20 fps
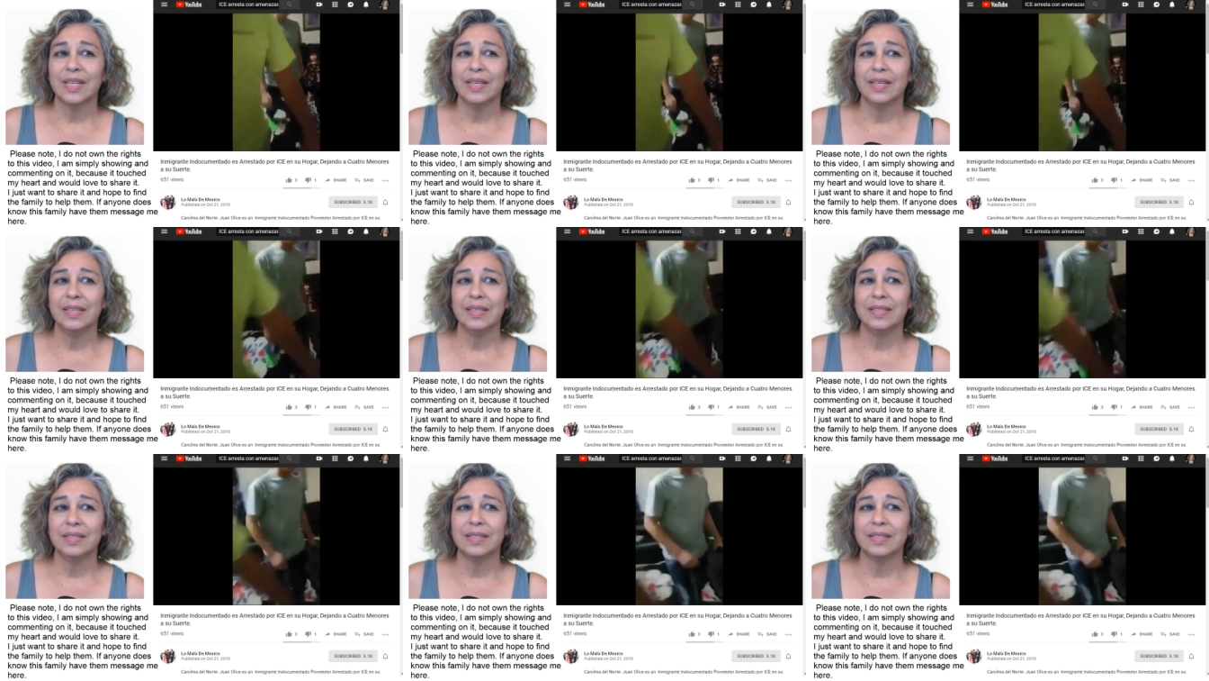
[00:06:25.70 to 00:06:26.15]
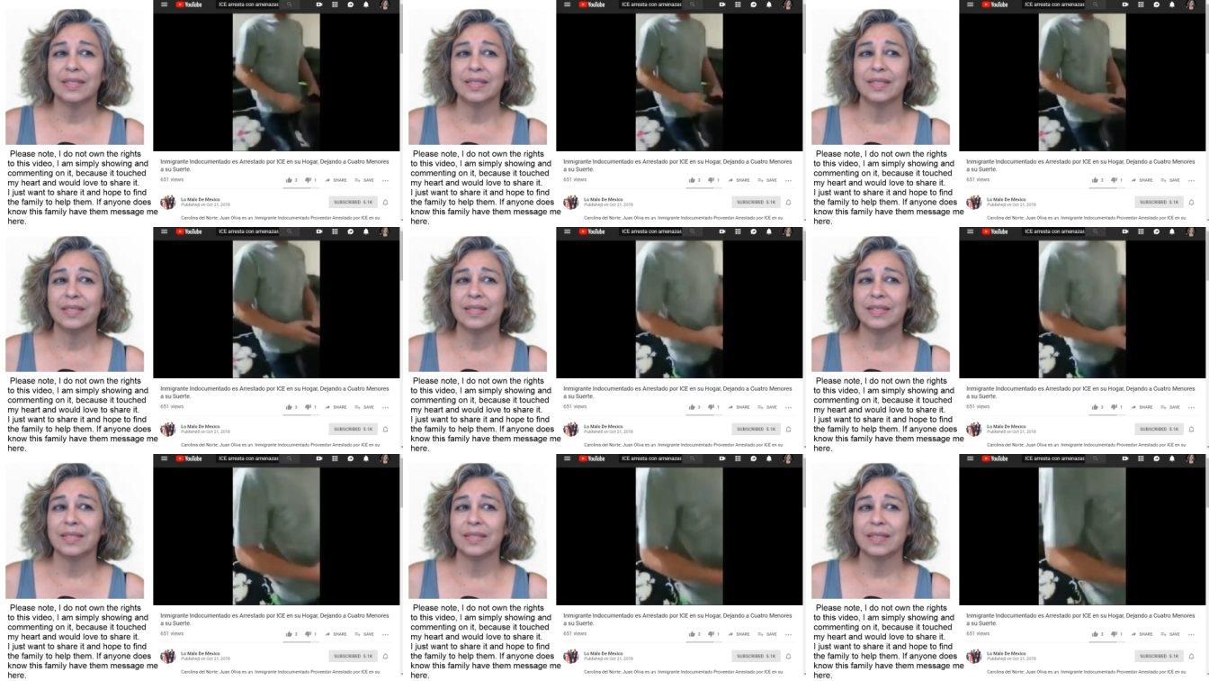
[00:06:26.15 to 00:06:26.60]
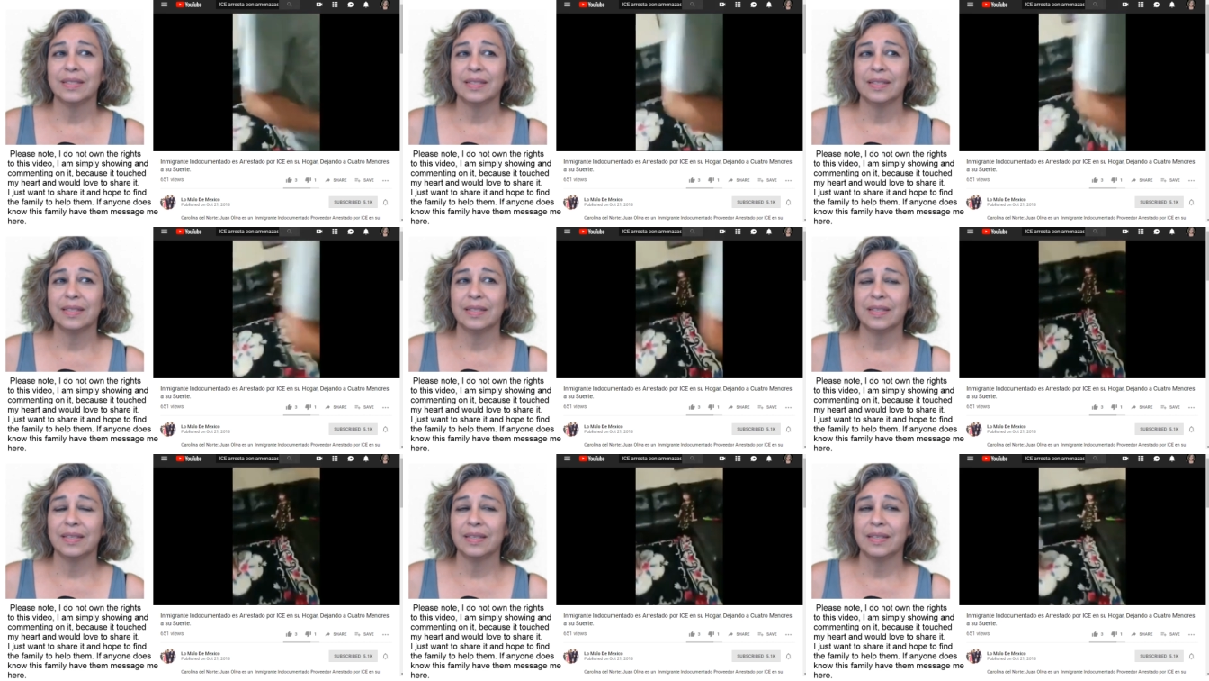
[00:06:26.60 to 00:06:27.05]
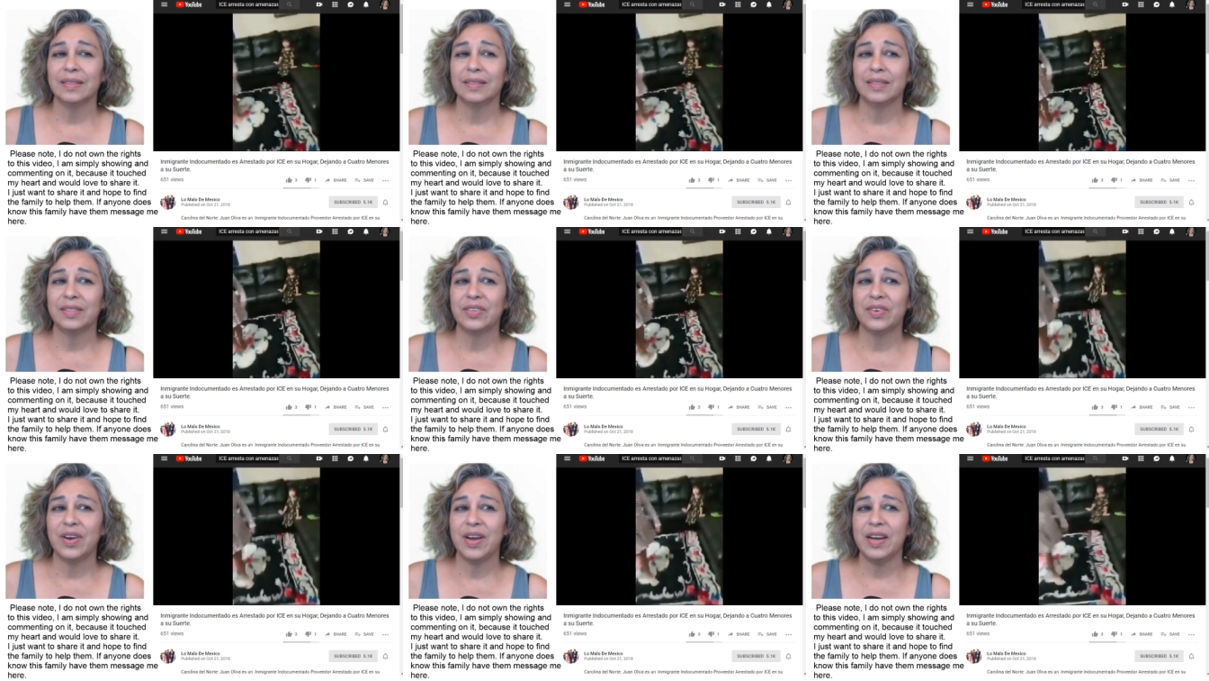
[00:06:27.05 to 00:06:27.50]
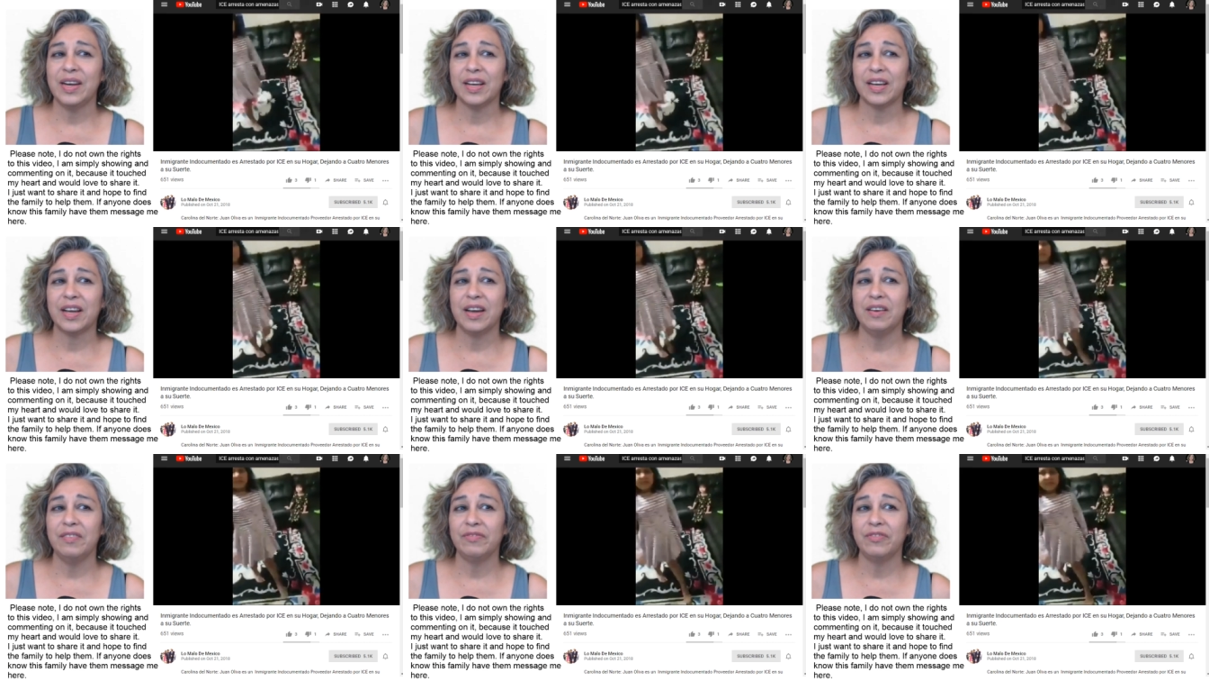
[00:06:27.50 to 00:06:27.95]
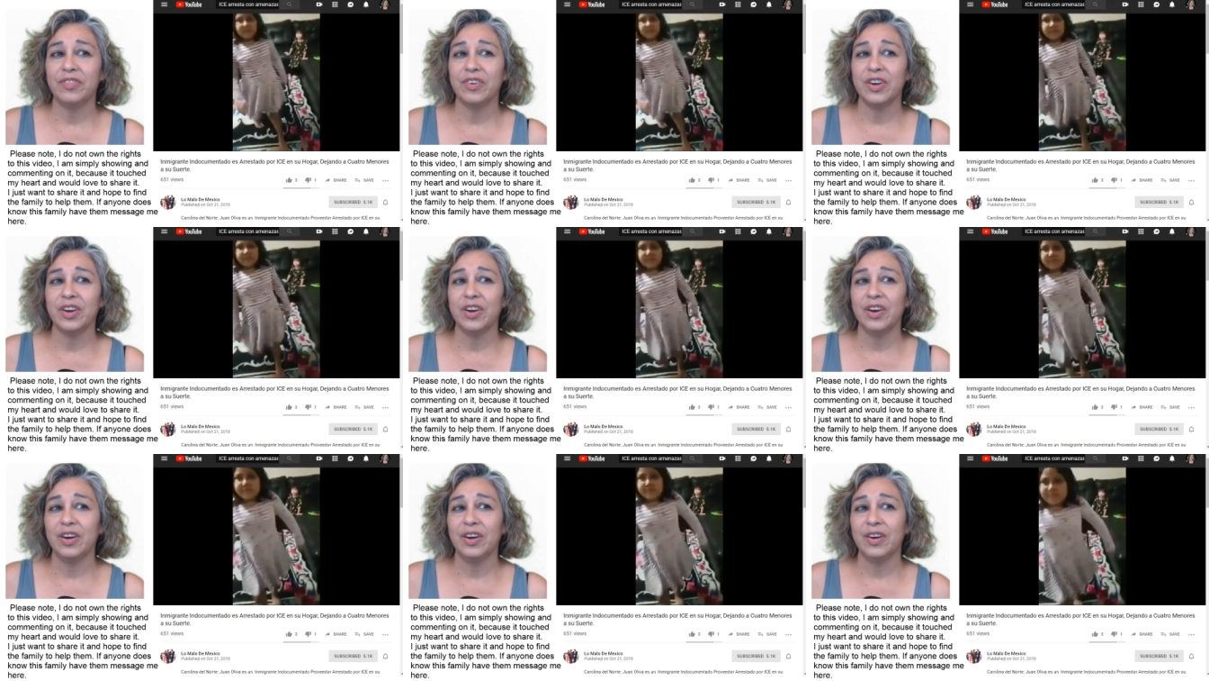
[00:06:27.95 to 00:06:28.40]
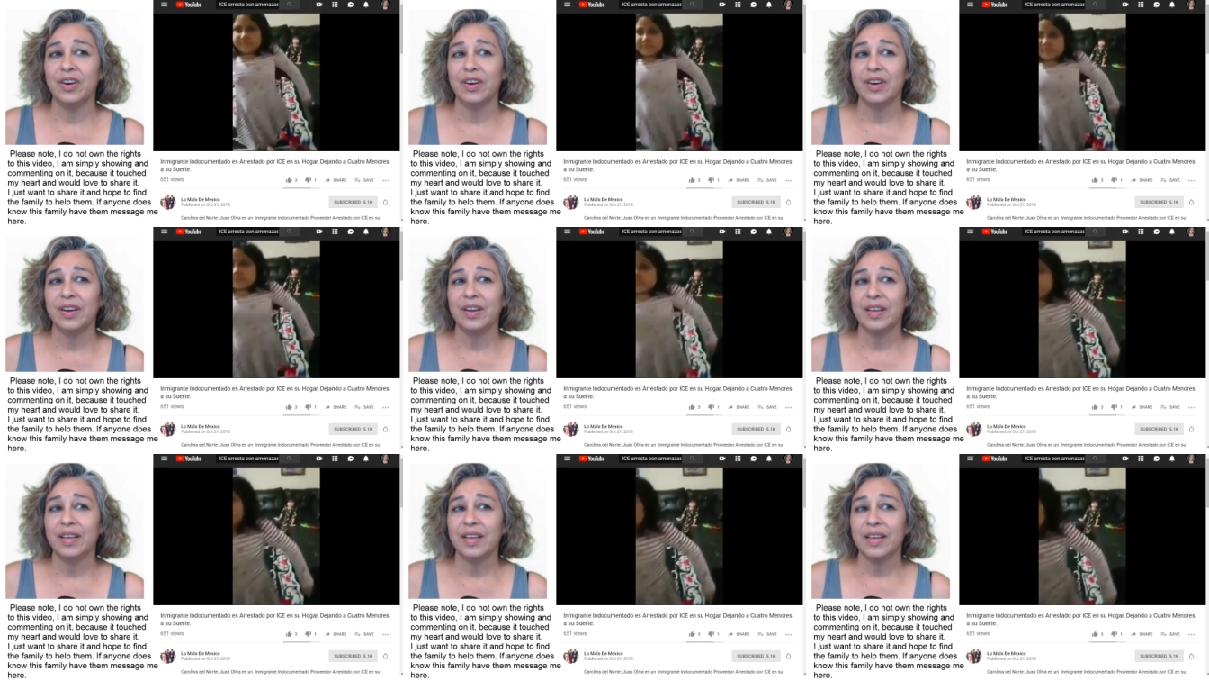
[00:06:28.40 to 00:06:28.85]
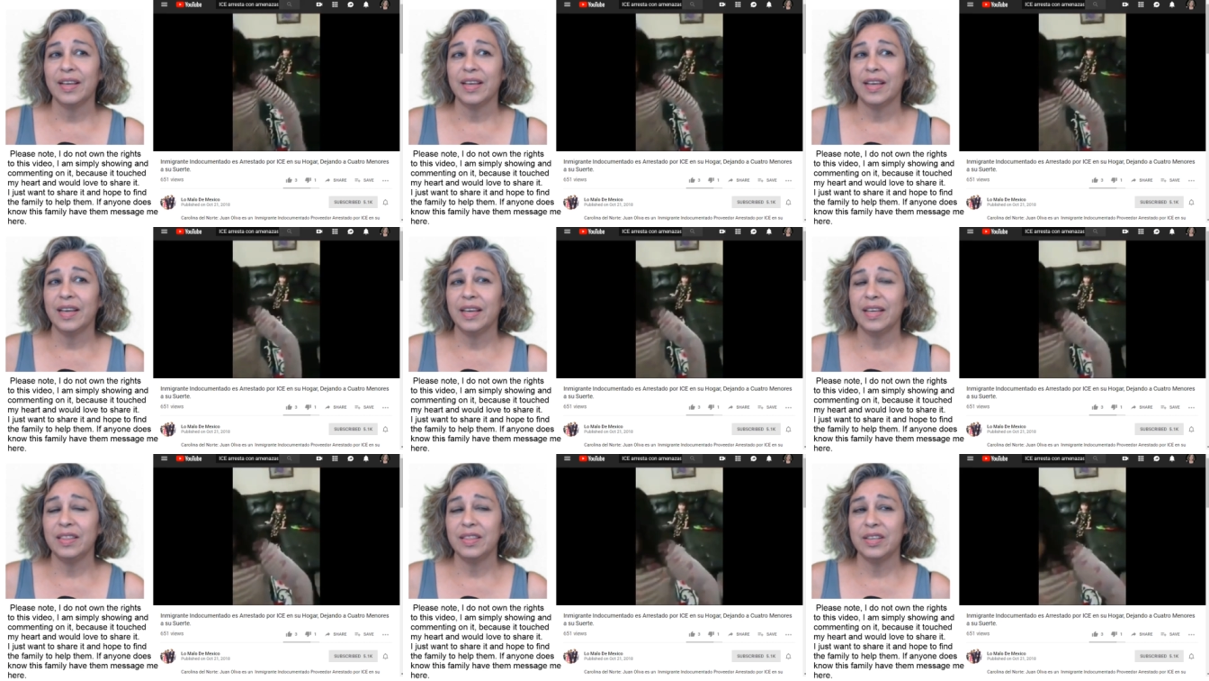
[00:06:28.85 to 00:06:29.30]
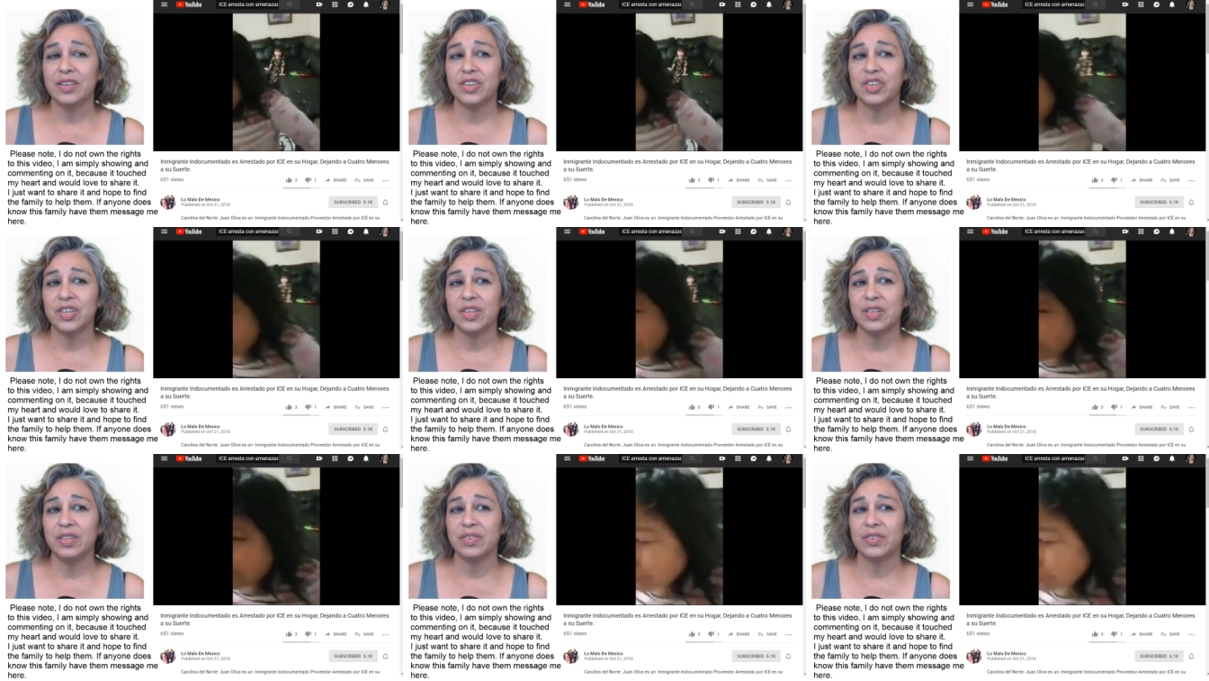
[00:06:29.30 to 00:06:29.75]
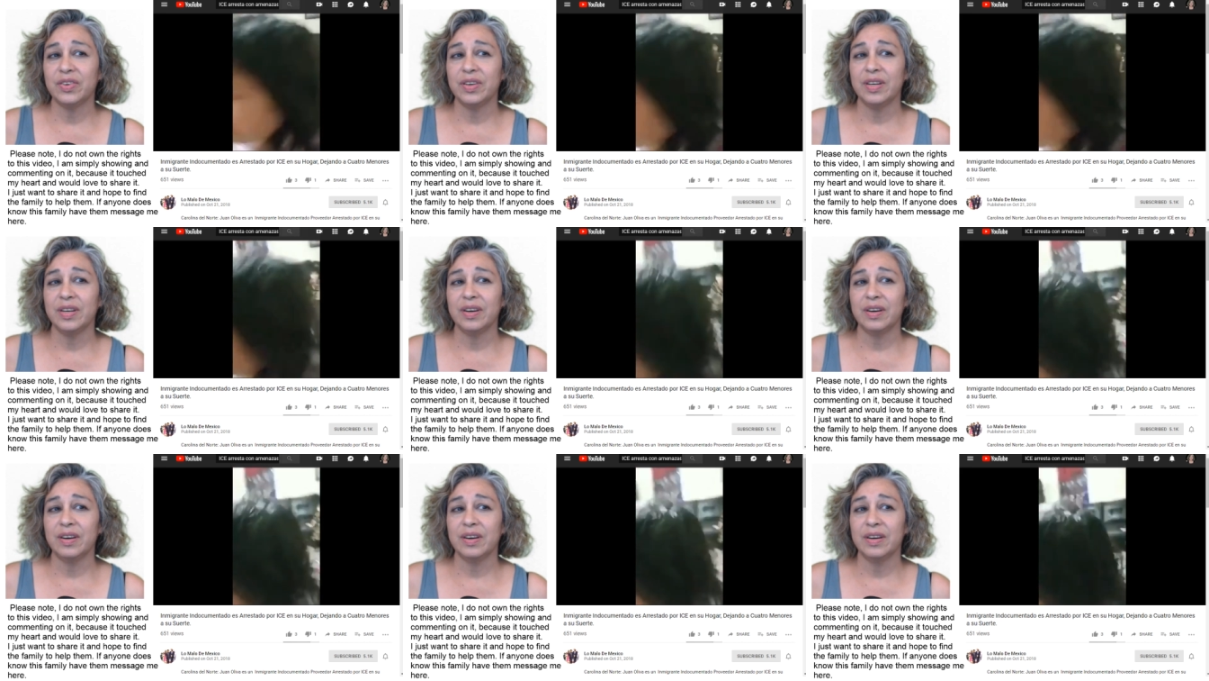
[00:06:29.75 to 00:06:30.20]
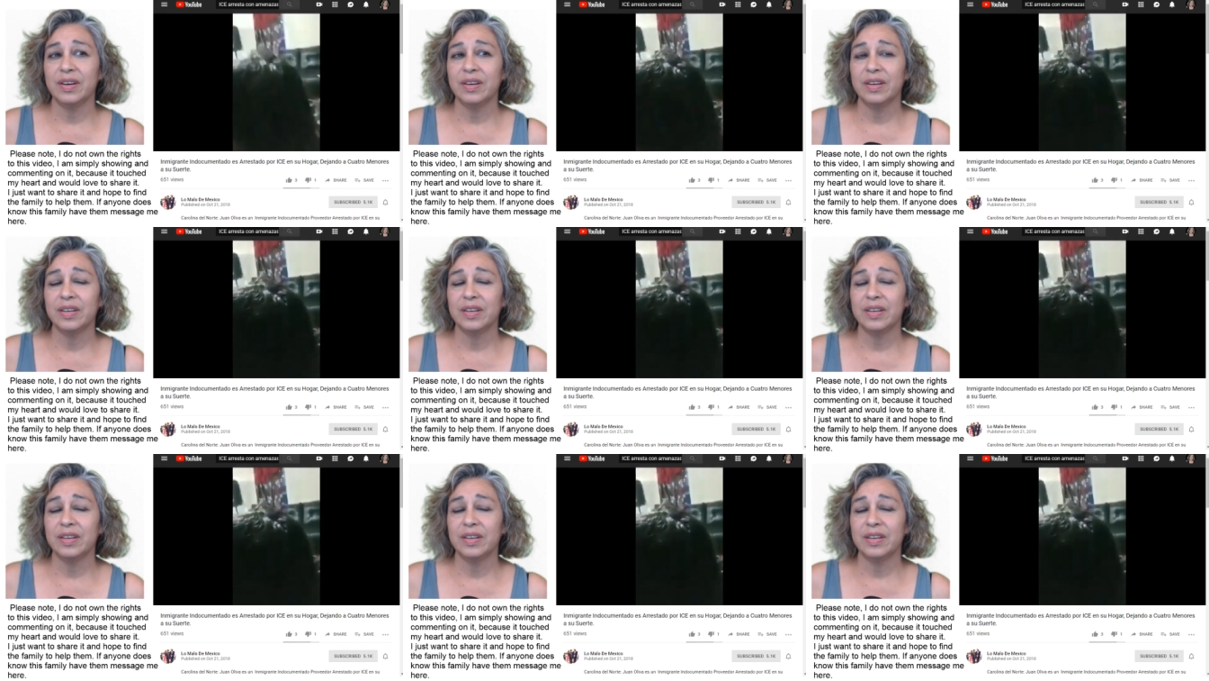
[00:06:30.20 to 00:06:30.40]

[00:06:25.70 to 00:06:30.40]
He's trying to comfort her, and the children are